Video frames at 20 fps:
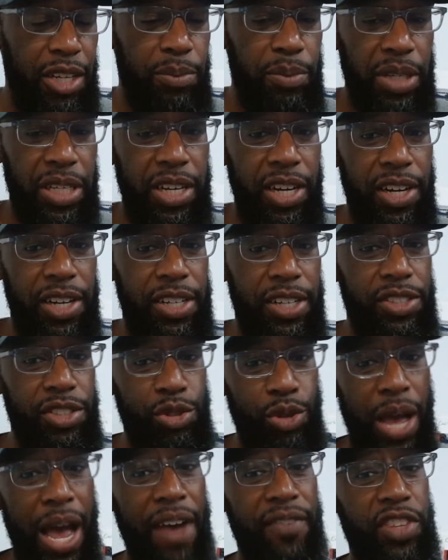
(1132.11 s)
because
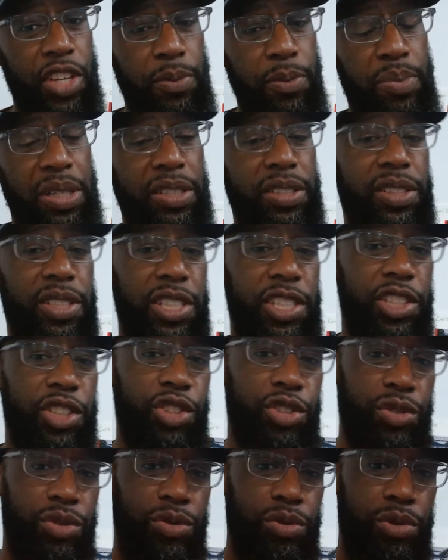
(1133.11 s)
you have the ability
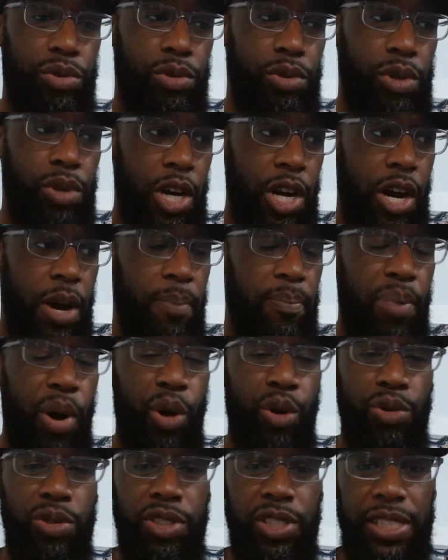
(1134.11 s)
to
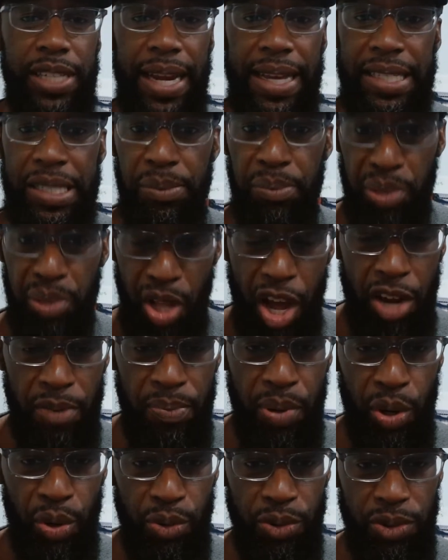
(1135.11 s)
post it as a blog
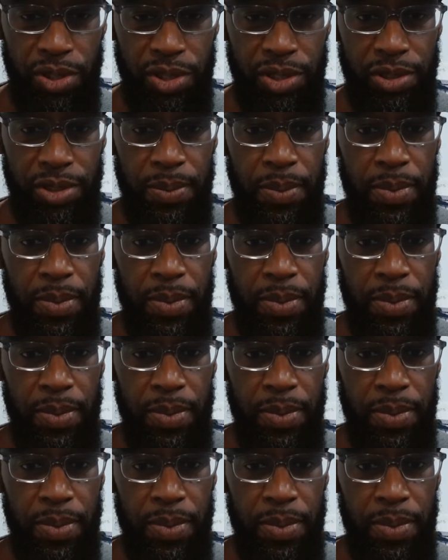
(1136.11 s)
post